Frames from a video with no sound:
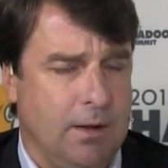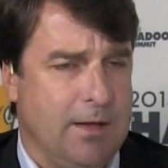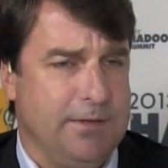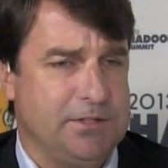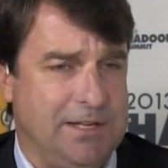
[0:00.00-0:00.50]

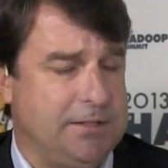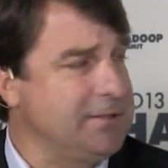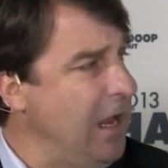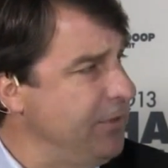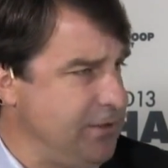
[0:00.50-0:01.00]
This
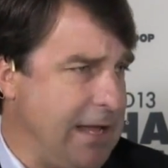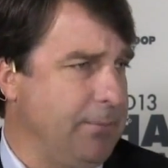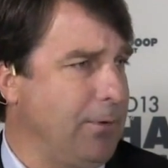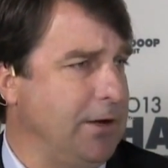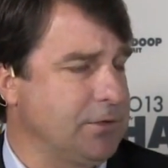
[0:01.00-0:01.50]
teases out this
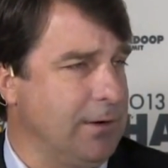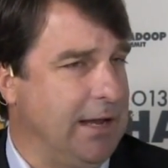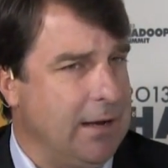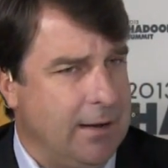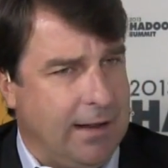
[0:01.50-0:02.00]
enterprise
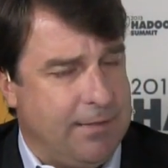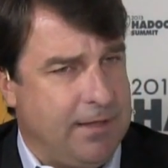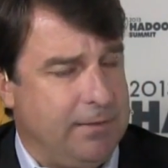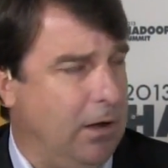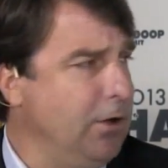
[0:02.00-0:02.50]
grade, and
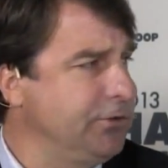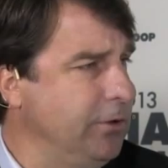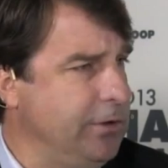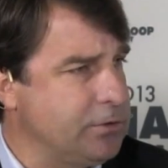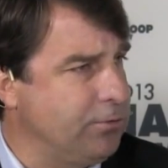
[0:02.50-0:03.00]
then also
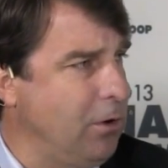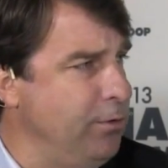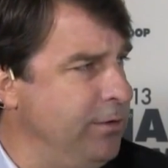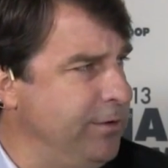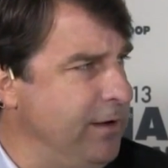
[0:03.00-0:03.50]
this
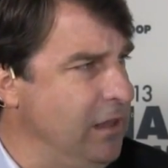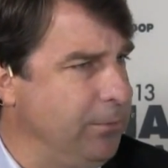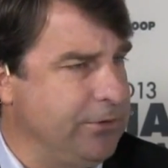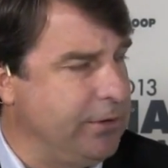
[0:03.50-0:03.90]
growth in developers.